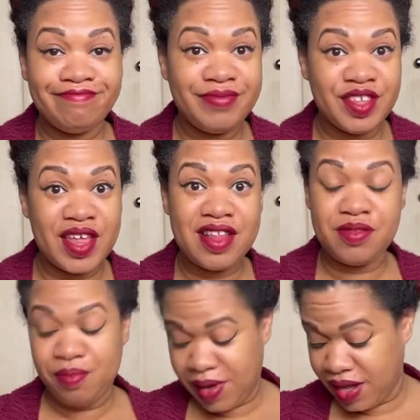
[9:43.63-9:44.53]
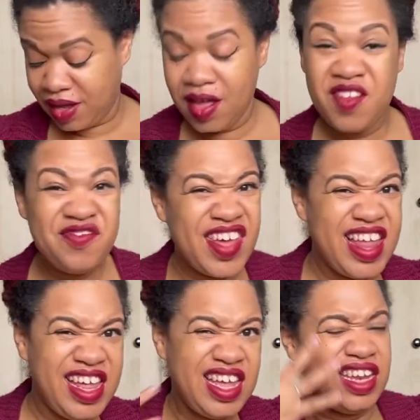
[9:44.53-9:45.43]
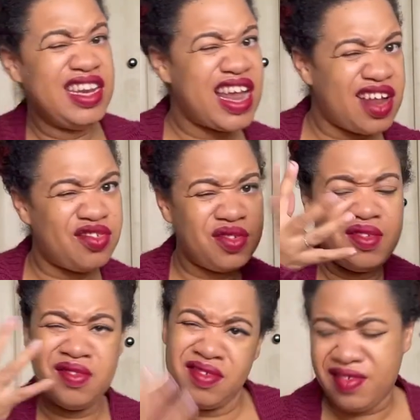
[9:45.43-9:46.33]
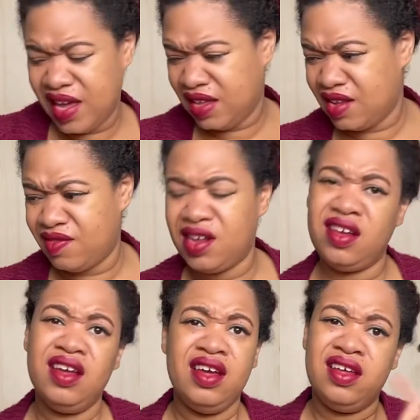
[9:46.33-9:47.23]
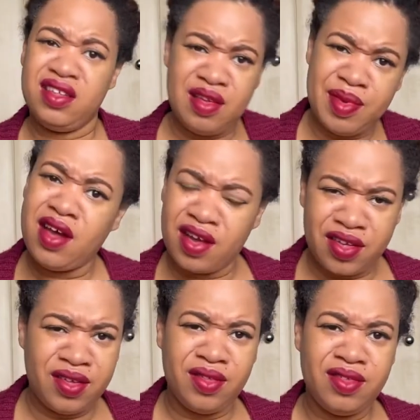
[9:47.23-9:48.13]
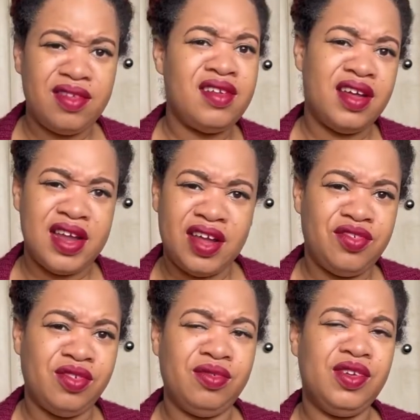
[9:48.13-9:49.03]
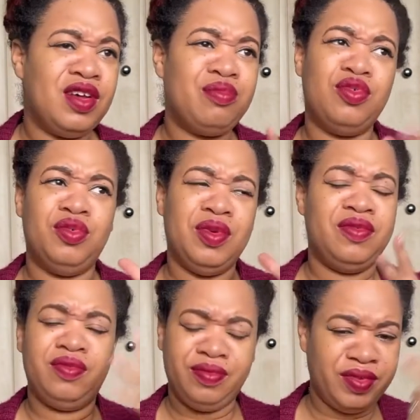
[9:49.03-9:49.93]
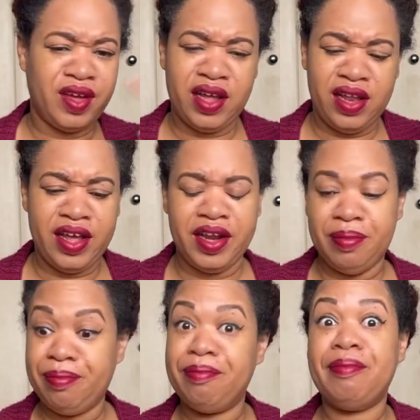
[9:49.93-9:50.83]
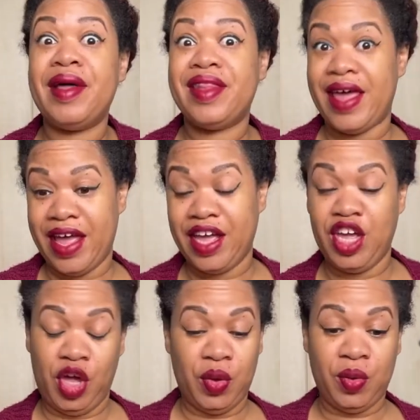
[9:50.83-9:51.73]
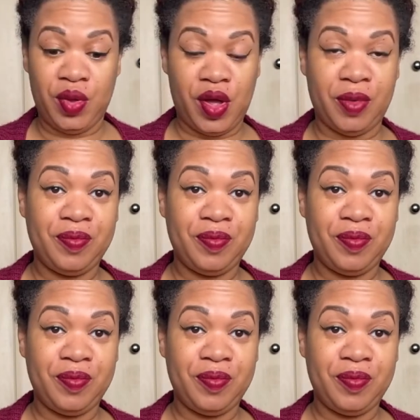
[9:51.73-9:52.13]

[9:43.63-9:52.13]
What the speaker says: So that's my fairly natural face. I've done, some may argue it's not natural, you're not born with eyeliner, but there you go.